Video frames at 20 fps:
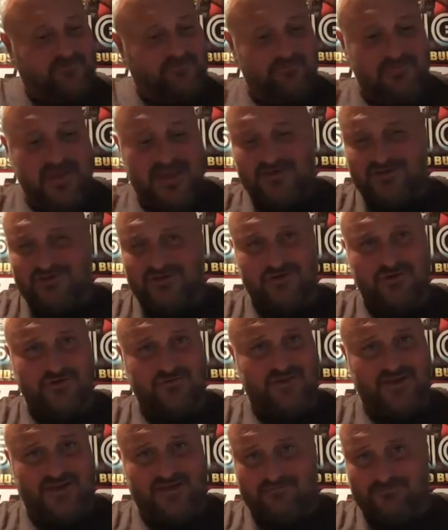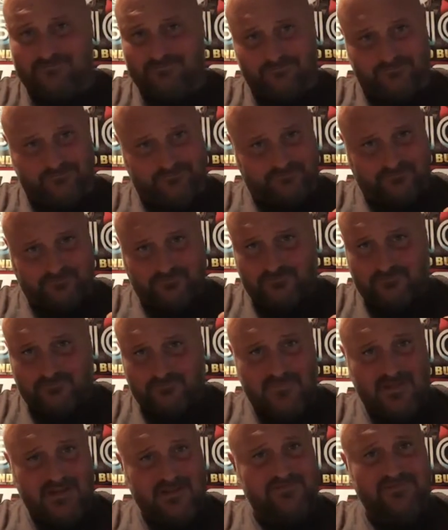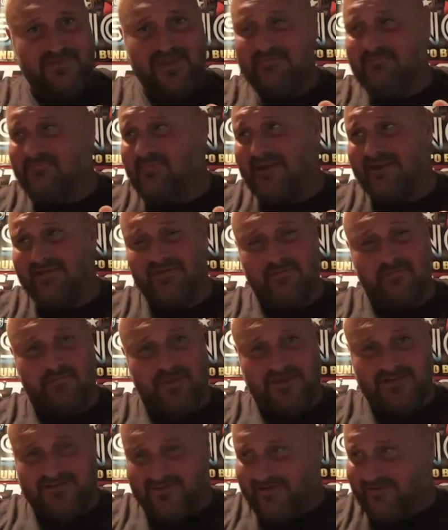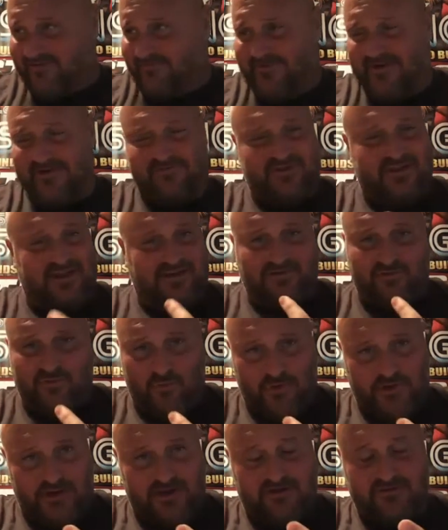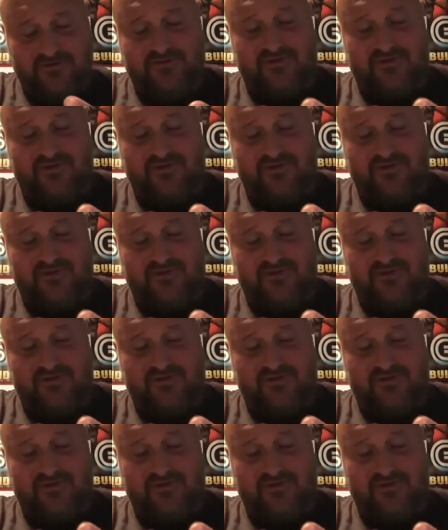Make sure that they've been in the business 15, 20 years